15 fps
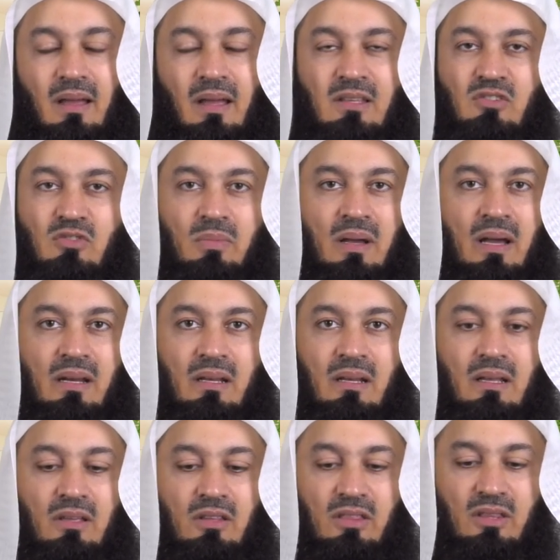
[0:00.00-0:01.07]
And
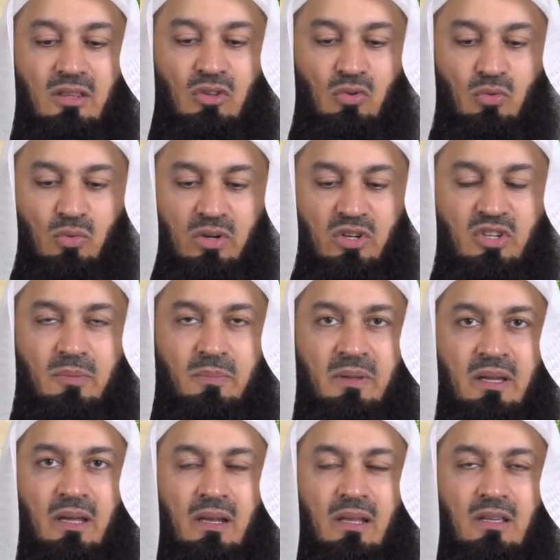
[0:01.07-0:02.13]
subhanallah, you're
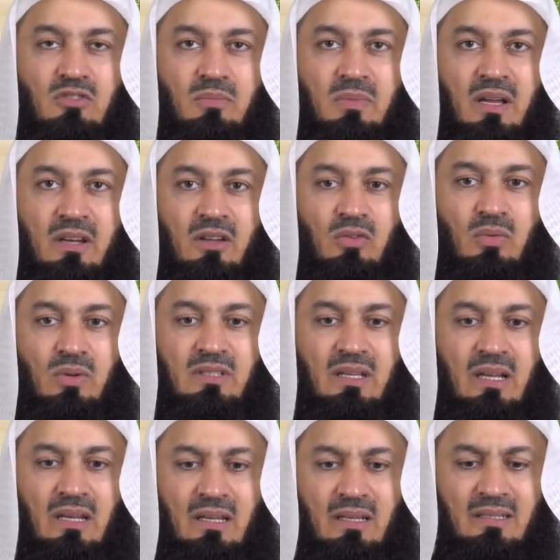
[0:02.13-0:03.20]
worshipping Allah subhanahu wa
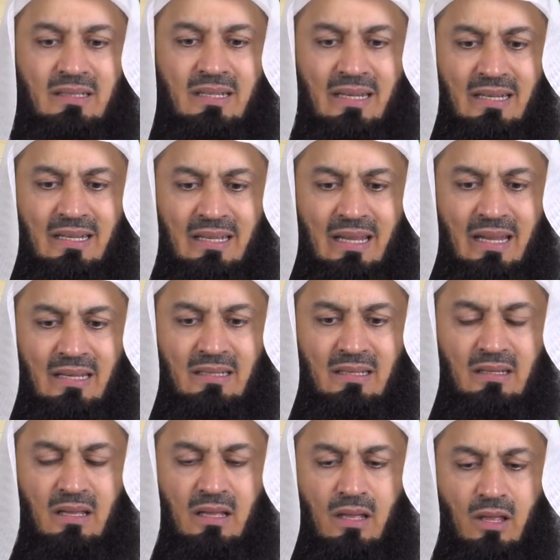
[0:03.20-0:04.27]
ta'ala,
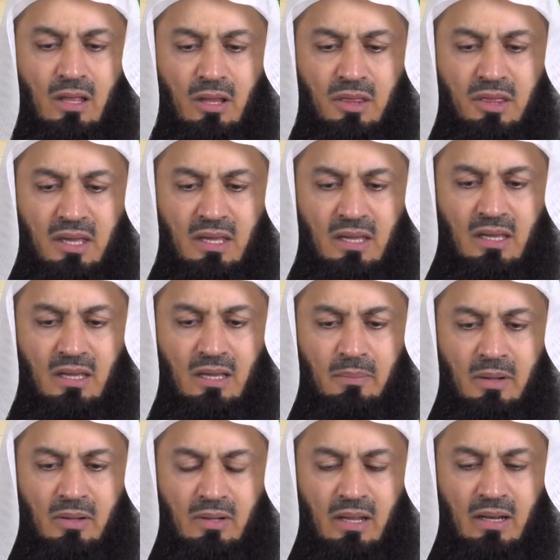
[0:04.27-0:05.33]
dedicated, thinking
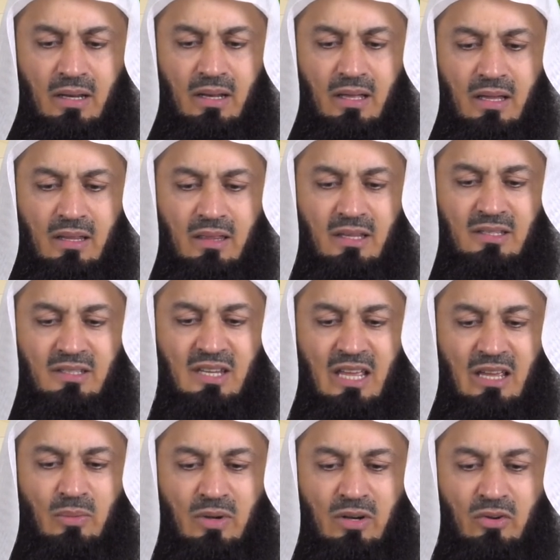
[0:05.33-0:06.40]
about Allah. The
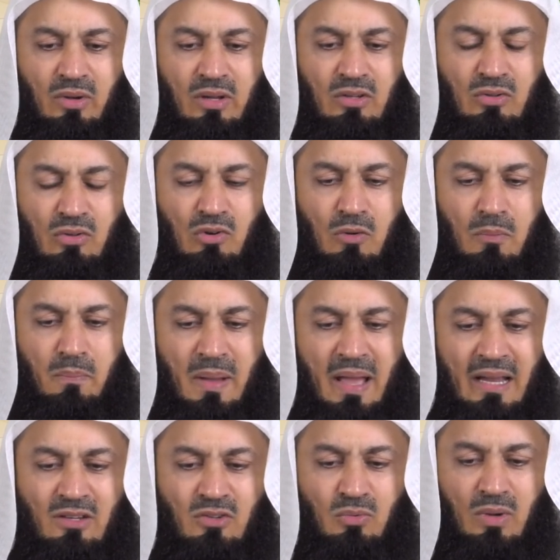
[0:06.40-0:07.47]
day we're going to go
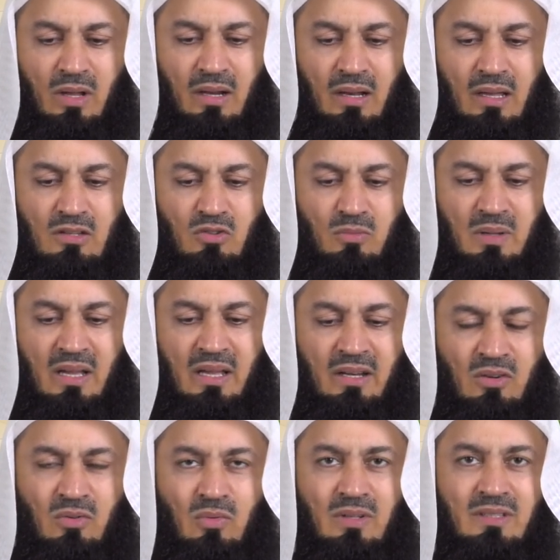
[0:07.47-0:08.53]
back to Allah
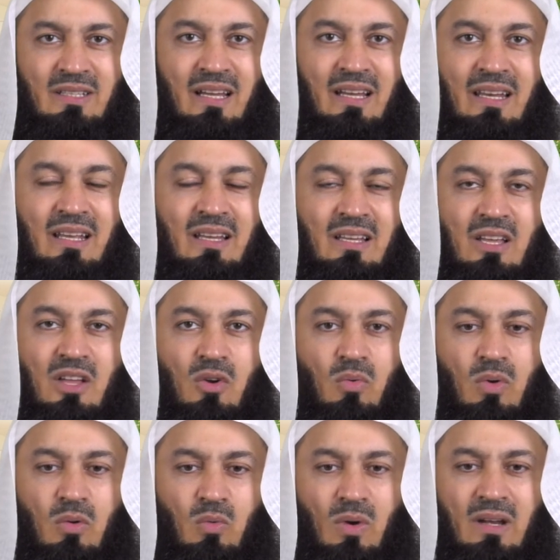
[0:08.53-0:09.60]
subhanahu wa ta'ala,
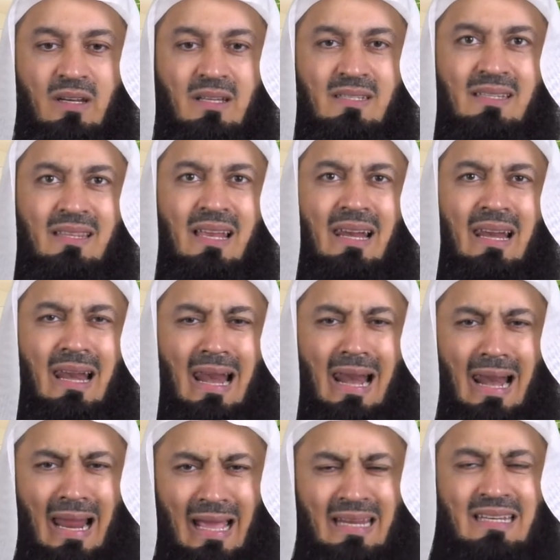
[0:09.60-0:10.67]
one wonders the
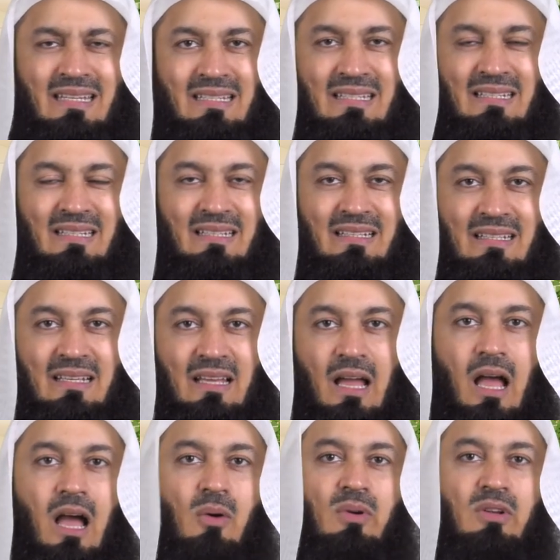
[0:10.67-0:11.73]
light,
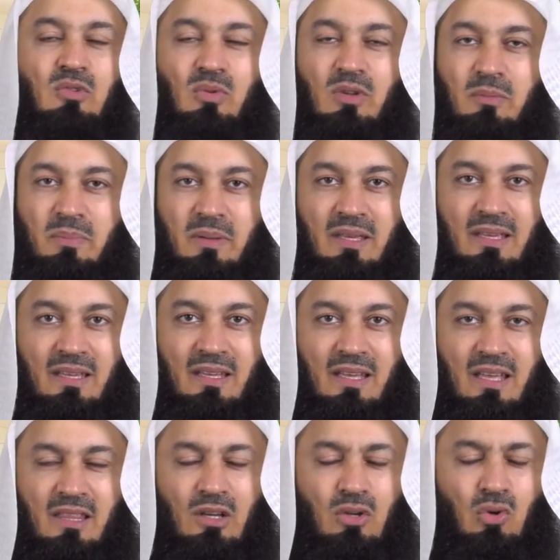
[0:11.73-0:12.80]
how it will be,
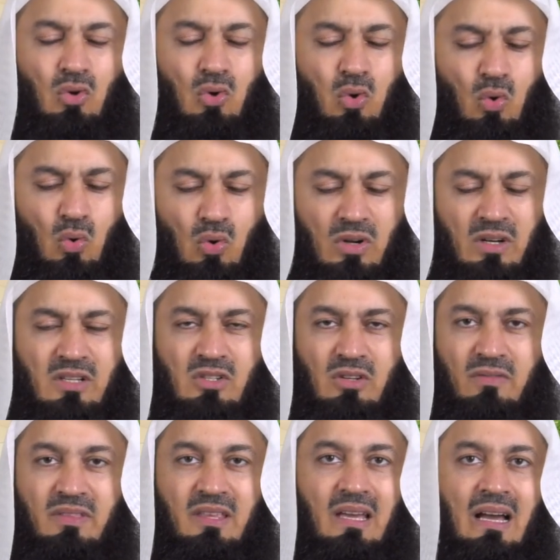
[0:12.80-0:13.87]
the coolness
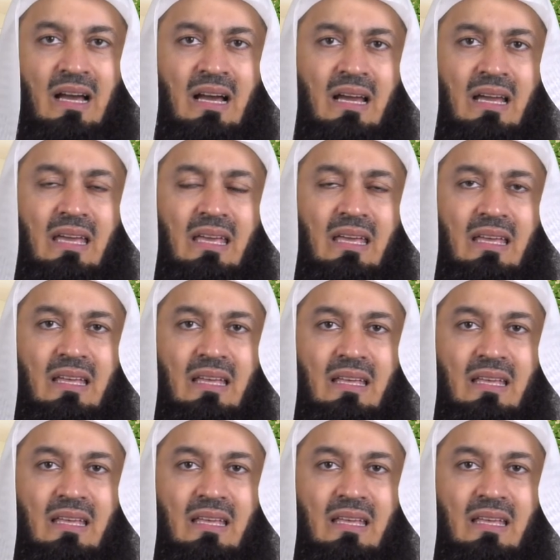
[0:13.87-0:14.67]
of the eye,